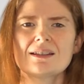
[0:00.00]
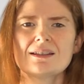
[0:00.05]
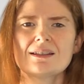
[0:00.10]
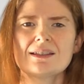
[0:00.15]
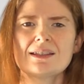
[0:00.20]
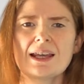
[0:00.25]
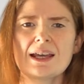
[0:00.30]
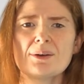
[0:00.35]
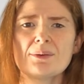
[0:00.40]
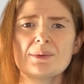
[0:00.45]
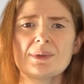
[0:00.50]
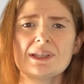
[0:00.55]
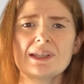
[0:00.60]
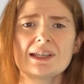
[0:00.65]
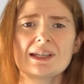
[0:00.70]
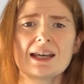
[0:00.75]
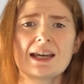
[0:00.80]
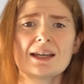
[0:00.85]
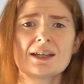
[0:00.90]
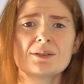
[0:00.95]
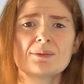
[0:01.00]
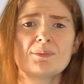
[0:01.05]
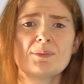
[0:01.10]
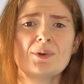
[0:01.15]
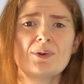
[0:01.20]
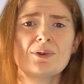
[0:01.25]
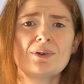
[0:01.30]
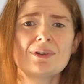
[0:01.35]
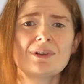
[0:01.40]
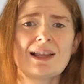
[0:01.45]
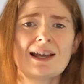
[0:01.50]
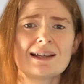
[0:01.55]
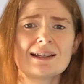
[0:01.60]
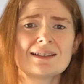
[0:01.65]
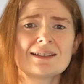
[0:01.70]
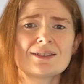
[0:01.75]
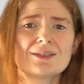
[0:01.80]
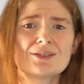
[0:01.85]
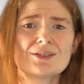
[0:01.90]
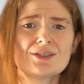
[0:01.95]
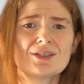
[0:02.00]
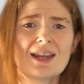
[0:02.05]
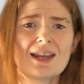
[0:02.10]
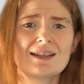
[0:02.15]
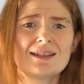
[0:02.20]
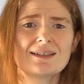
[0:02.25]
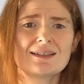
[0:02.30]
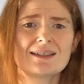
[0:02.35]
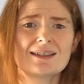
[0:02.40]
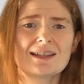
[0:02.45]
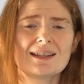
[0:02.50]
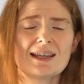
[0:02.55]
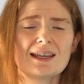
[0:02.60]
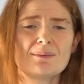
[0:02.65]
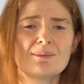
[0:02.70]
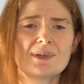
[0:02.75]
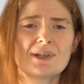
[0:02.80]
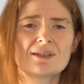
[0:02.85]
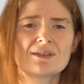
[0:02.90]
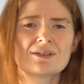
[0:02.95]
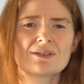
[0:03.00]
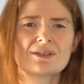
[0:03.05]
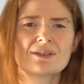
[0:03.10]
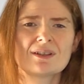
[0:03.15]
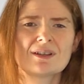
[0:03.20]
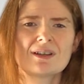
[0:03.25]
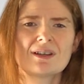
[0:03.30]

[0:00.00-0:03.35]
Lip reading: Now we can add more light and shade to the image.